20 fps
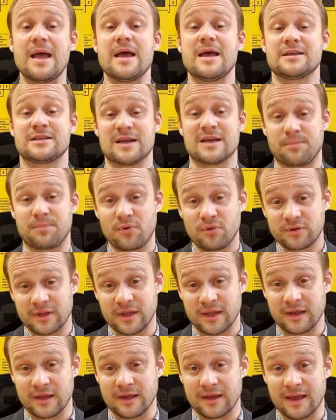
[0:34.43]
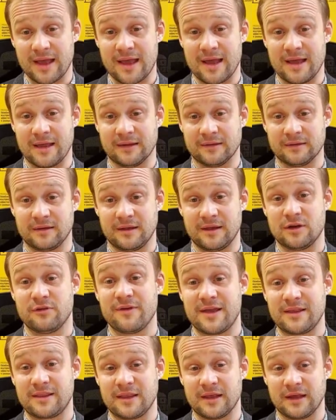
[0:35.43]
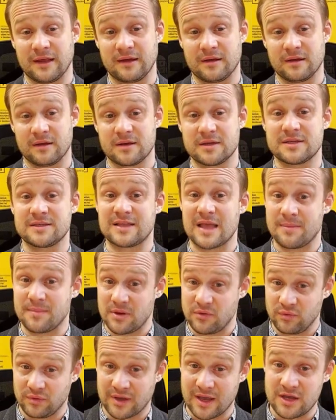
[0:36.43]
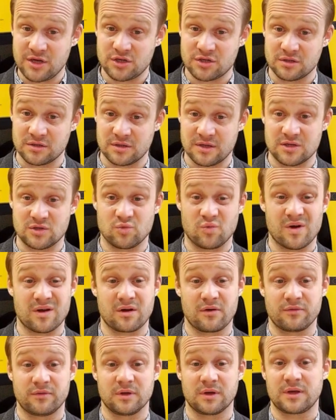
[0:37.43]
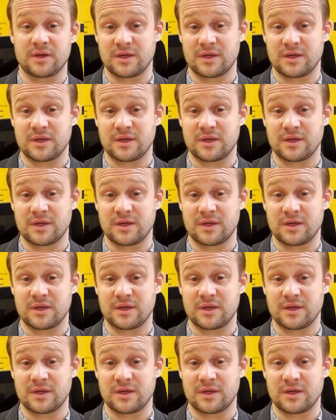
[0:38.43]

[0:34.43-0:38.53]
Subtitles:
Supporting and innovating STEM education is one of the